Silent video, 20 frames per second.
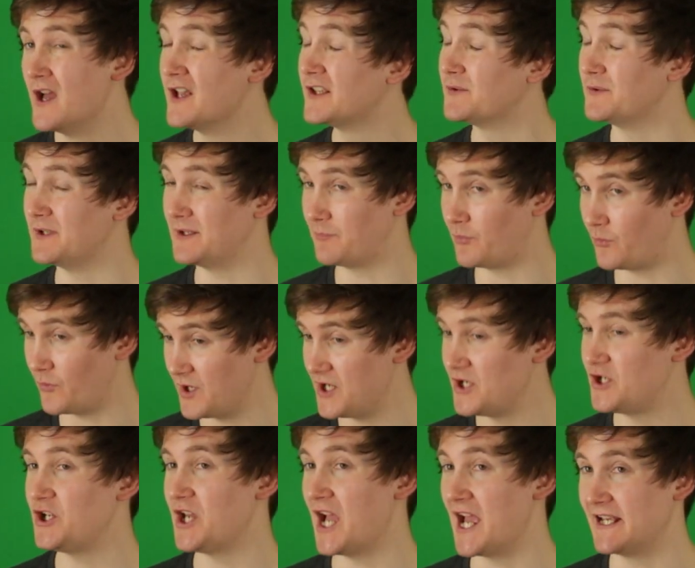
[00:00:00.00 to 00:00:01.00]
so he'd
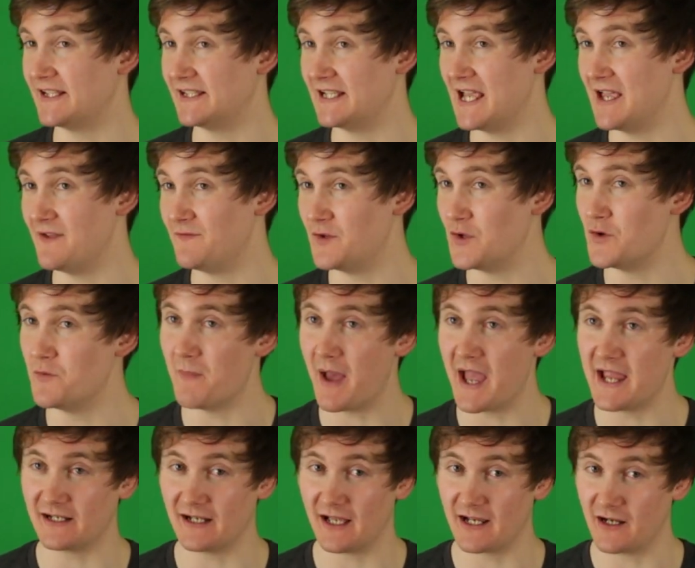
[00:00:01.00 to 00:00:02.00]
appreciate it if you
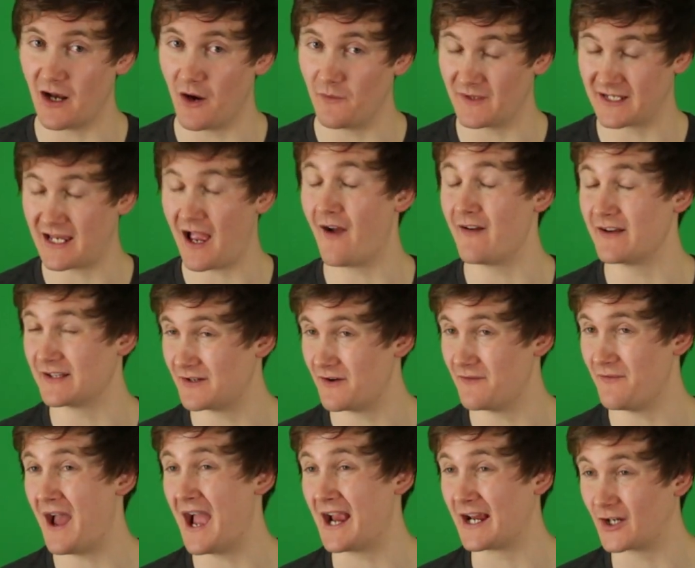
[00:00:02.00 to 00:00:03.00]
made, the character
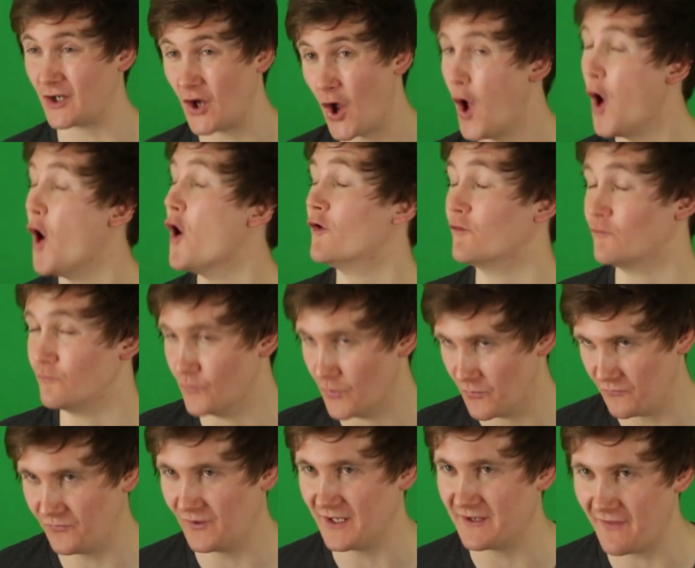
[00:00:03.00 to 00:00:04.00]
of Hank
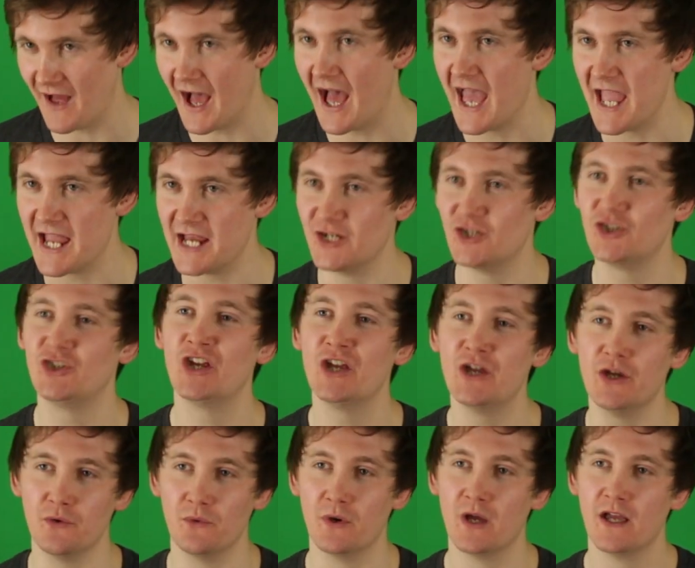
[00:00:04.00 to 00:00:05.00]
roughly that age
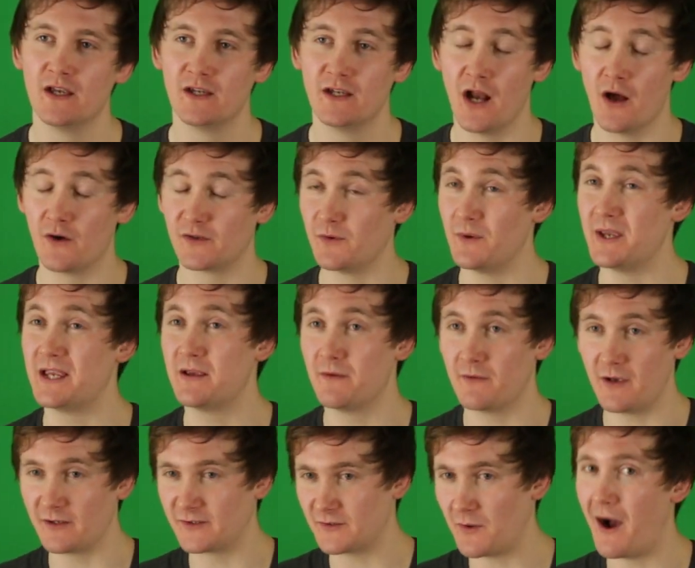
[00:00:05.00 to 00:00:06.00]
too,
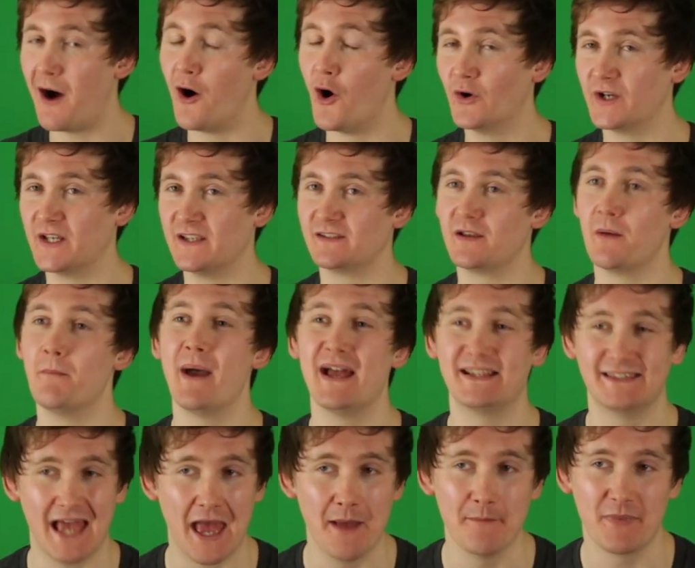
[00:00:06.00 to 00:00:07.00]
so our audience can
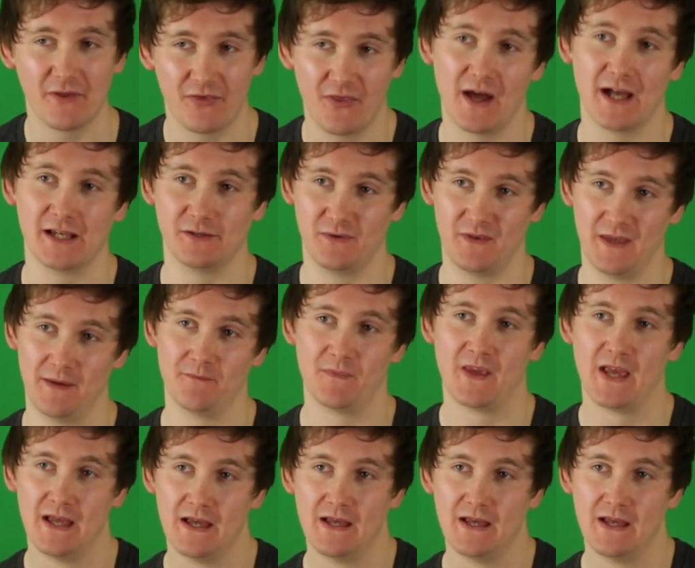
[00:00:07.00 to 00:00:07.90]
better empathise with him.